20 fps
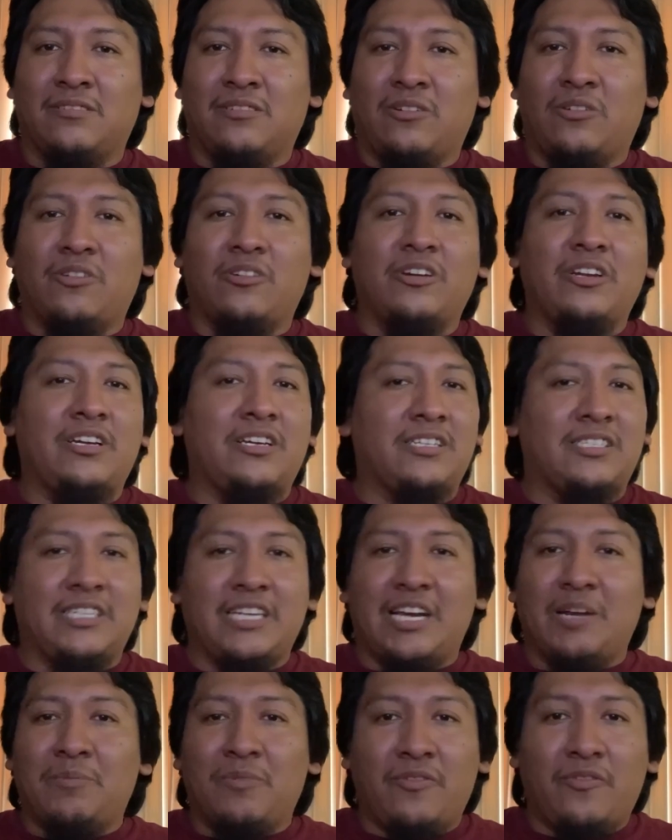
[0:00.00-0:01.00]
Or you could
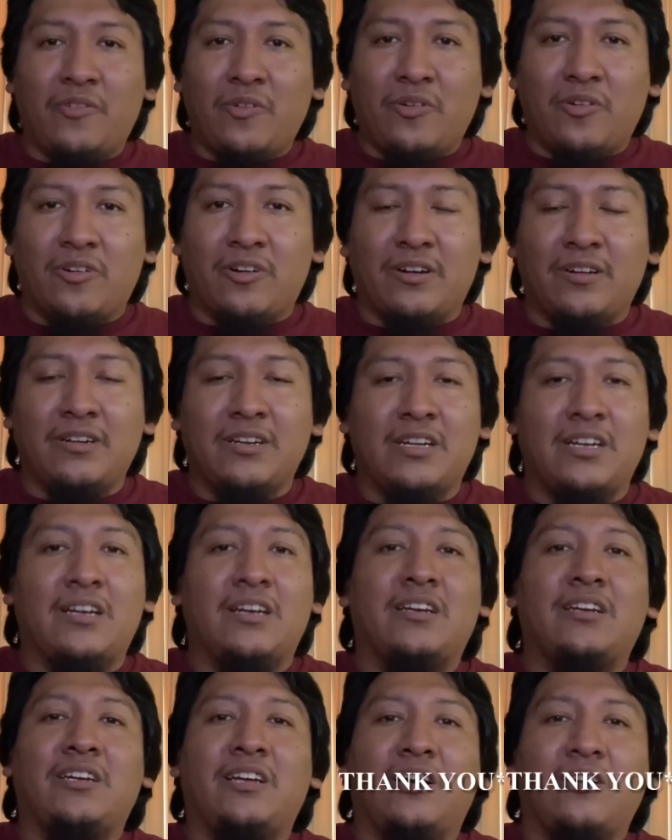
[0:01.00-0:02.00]
say it before,
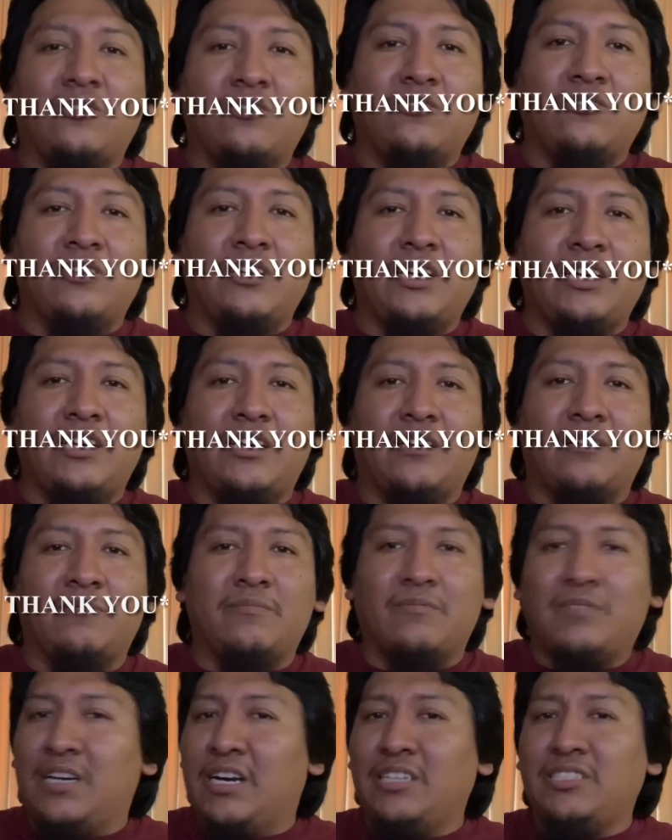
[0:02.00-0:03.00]
yakoke,
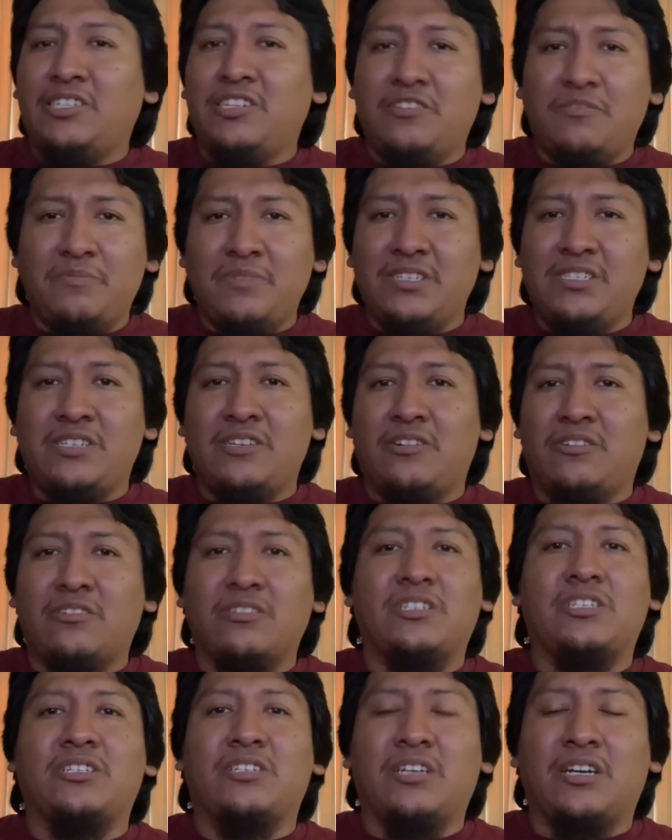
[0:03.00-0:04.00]

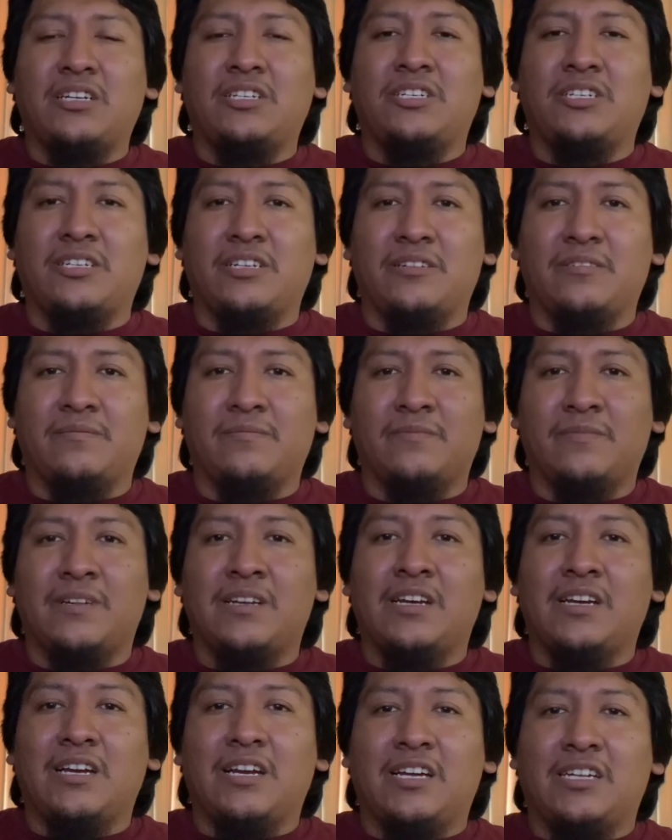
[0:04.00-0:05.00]
katiomichihosh ish achi.
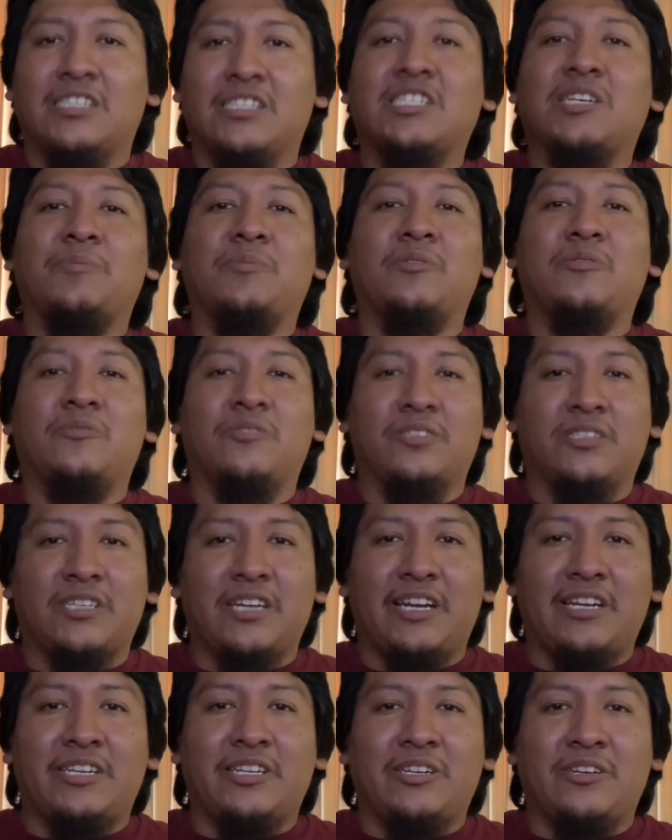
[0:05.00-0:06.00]
And someone will
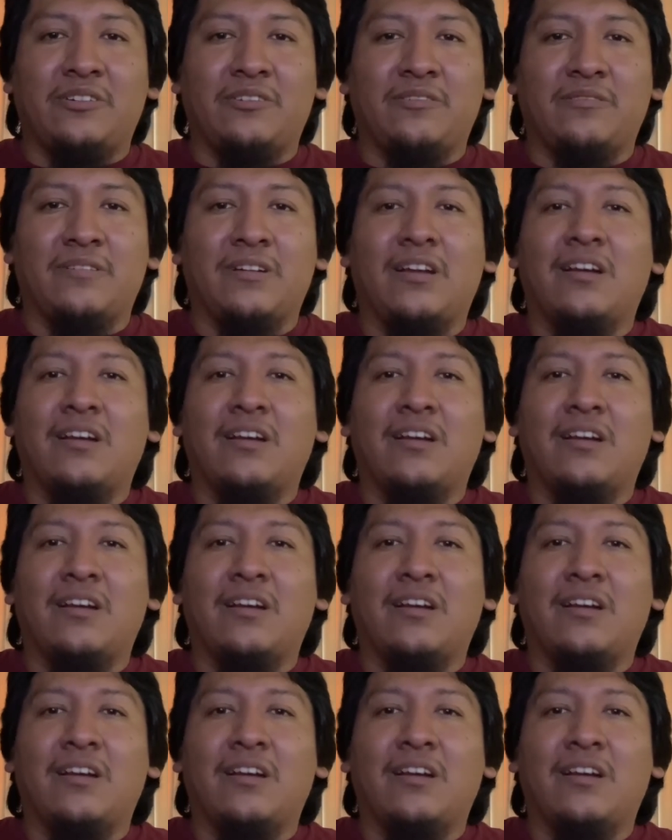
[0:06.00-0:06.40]
say to you,